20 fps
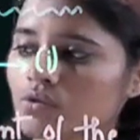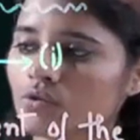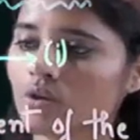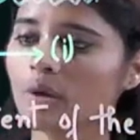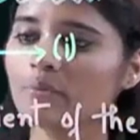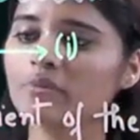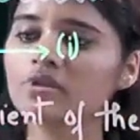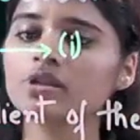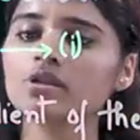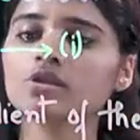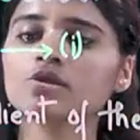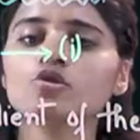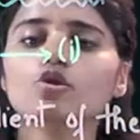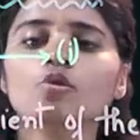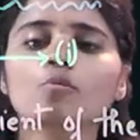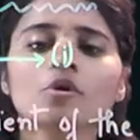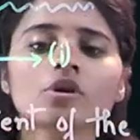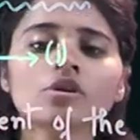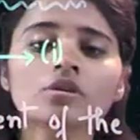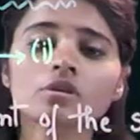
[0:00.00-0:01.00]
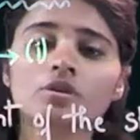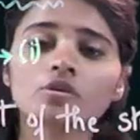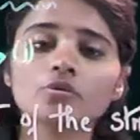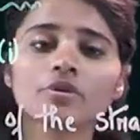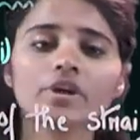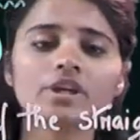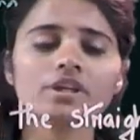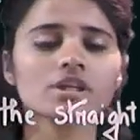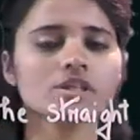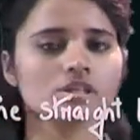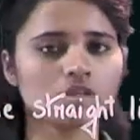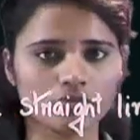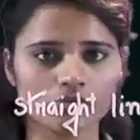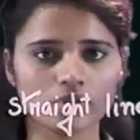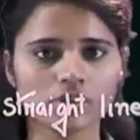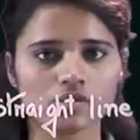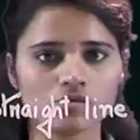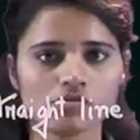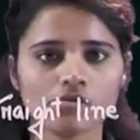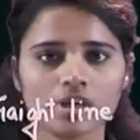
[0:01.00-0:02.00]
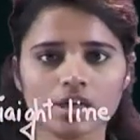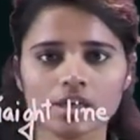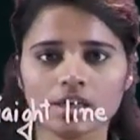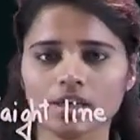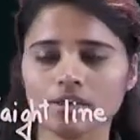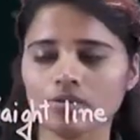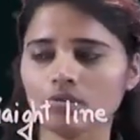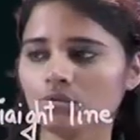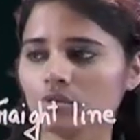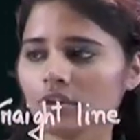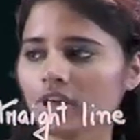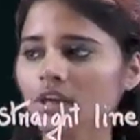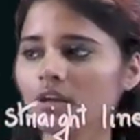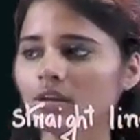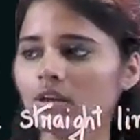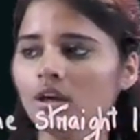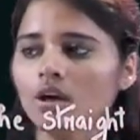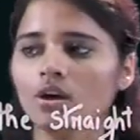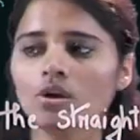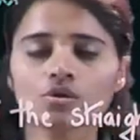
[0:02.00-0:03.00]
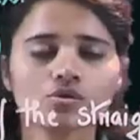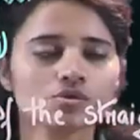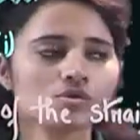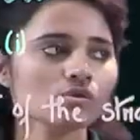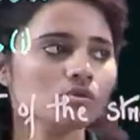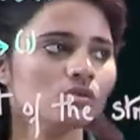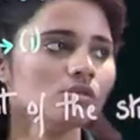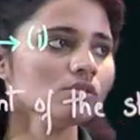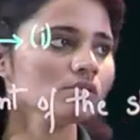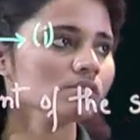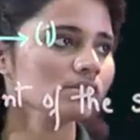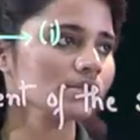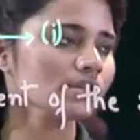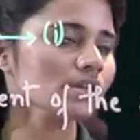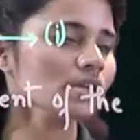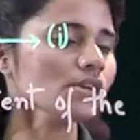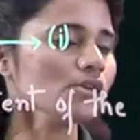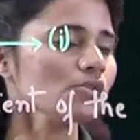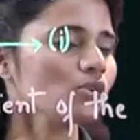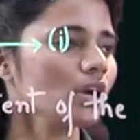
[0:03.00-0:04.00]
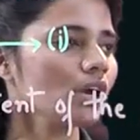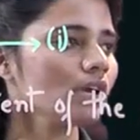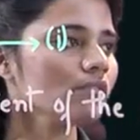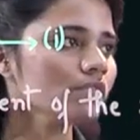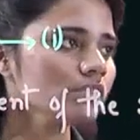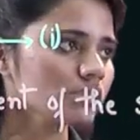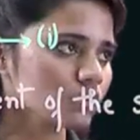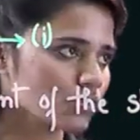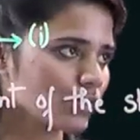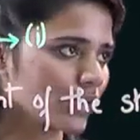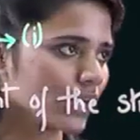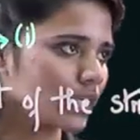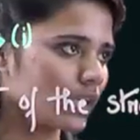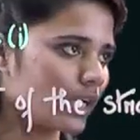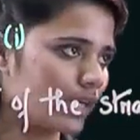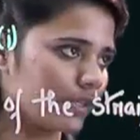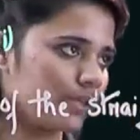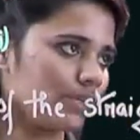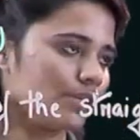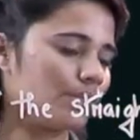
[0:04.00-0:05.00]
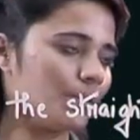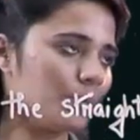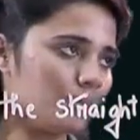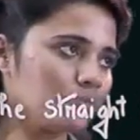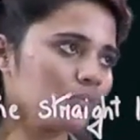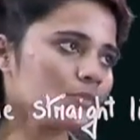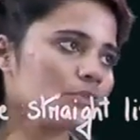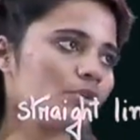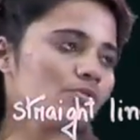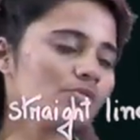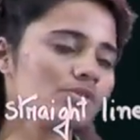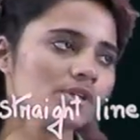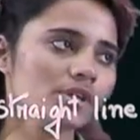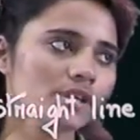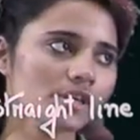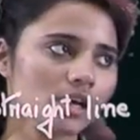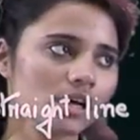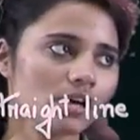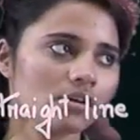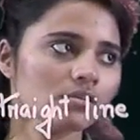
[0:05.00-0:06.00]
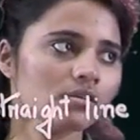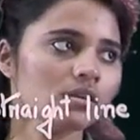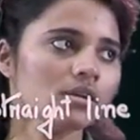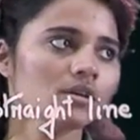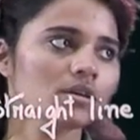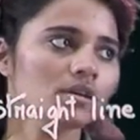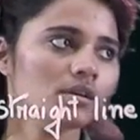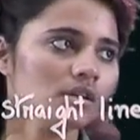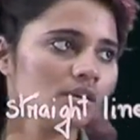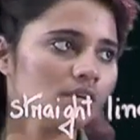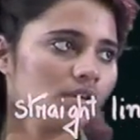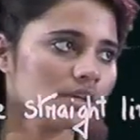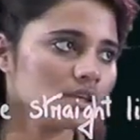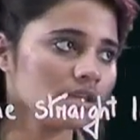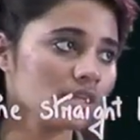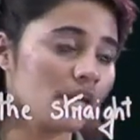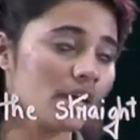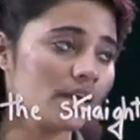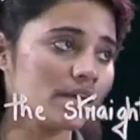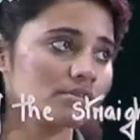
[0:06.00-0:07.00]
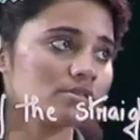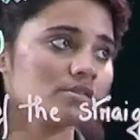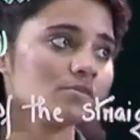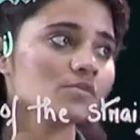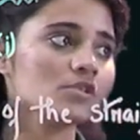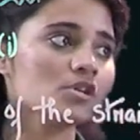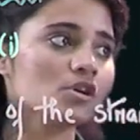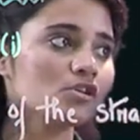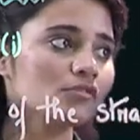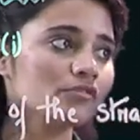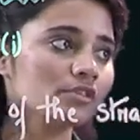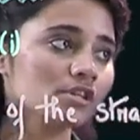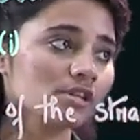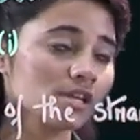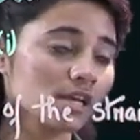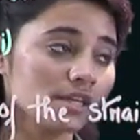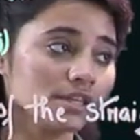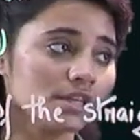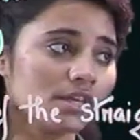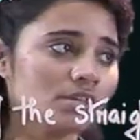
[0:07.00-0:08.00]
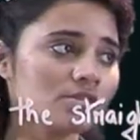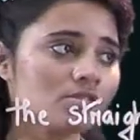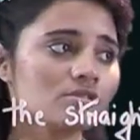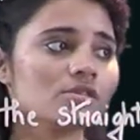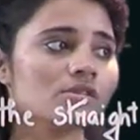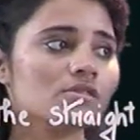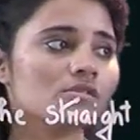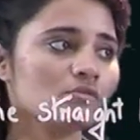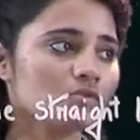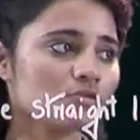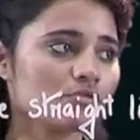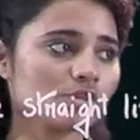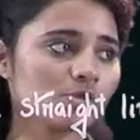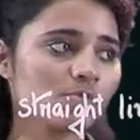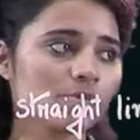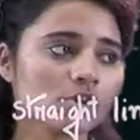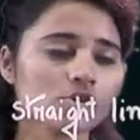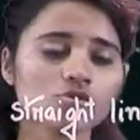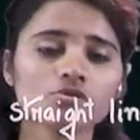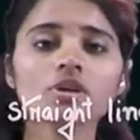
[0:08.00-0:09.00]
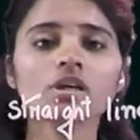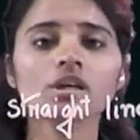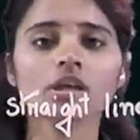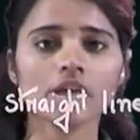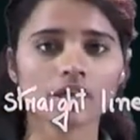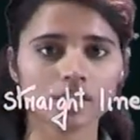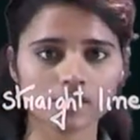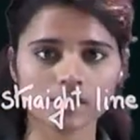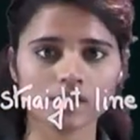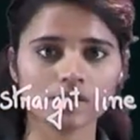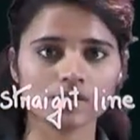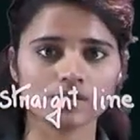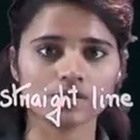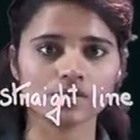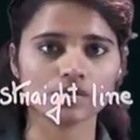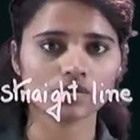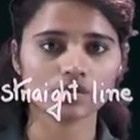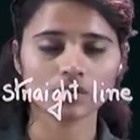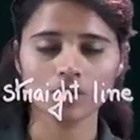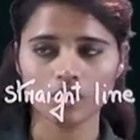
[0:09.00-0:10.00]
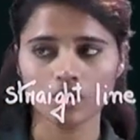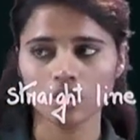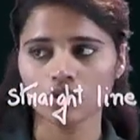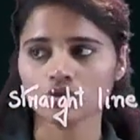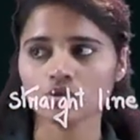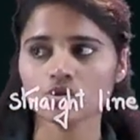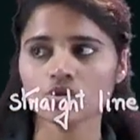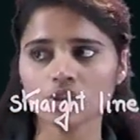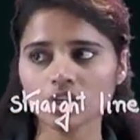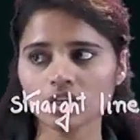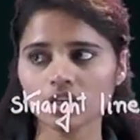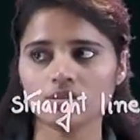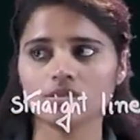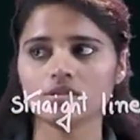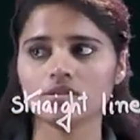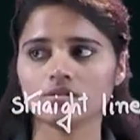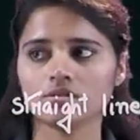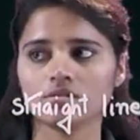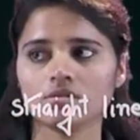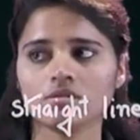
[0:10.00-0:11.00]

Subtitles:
So, m is the slope or gradient of the straight line, okay? So, say you have the straight line here. You see, yeah, it has some sort of inclination with respect to the x-axis. So, this